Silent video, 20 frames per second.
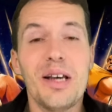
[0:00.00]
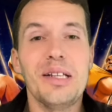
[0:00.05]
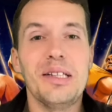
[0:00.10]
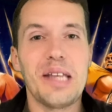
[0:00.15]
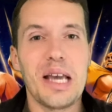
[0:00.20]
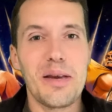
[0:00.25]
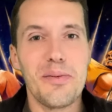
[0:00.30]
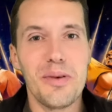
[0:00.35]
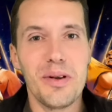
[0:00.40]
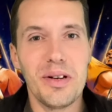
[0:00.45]

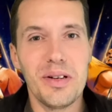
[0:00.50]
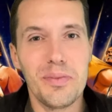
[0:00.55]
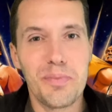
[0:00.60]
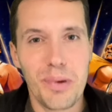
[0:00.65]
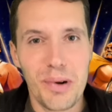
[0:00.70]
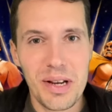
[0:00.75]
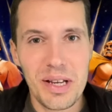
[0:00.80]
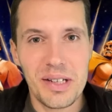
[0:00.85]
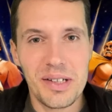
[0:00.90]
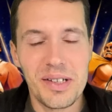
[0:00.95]
Damian
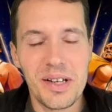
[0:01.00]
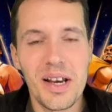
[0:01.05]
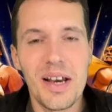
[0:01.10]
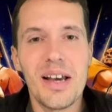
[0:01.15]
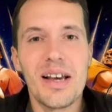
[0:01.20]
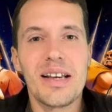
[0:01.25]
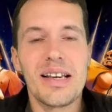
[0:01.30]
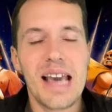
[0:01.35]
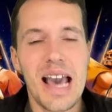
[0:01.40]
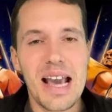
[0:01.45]
Priest
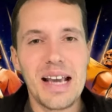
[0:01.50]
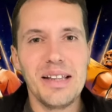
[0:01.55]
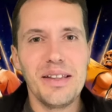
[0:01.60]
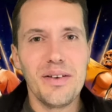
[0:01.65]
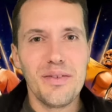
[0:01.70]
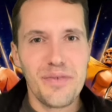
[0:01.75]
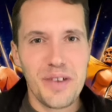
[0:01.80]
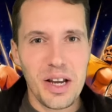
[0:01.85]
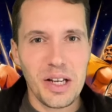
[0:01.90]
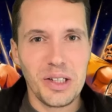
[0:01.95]
getting
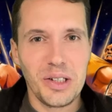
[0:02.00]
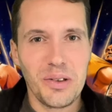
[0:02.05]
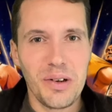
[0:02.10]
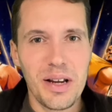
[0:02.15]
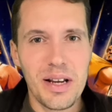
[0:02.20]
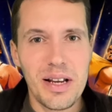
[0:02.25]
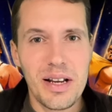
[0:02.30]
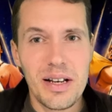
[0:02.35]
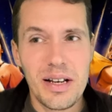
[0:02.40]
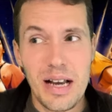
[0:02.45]
the
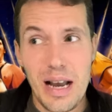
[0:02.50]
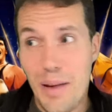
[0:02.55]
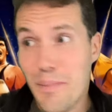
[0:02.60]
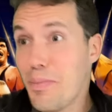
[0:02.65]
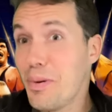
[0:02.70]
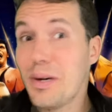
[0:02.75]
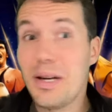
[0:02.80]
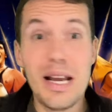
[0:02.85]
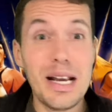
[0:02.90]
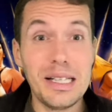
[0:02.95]
victory, and
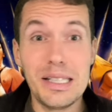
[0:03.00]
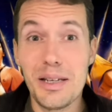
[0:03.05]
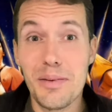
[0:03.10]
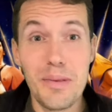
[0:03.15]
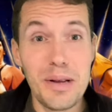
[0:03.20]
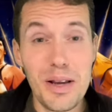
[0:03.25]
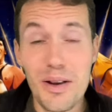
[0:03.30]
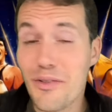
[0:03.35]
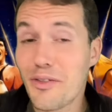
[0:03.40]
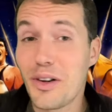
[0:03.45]

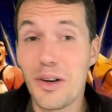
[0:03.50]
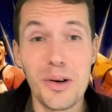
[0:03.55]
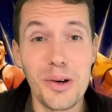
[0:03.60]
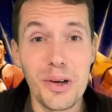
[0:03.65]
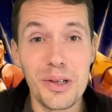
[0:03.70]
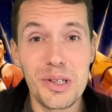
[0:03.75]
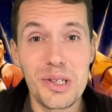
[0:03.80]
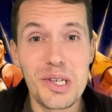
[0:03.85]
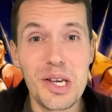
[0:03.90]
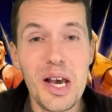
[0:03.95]
predictably, of
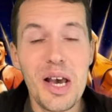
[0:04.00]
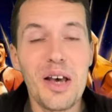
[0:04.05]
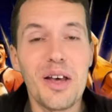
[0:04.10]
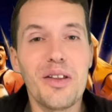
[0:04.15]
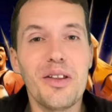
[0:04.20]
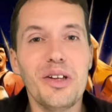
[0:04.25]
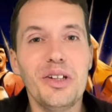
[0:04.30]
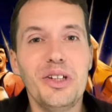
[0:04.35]
course, the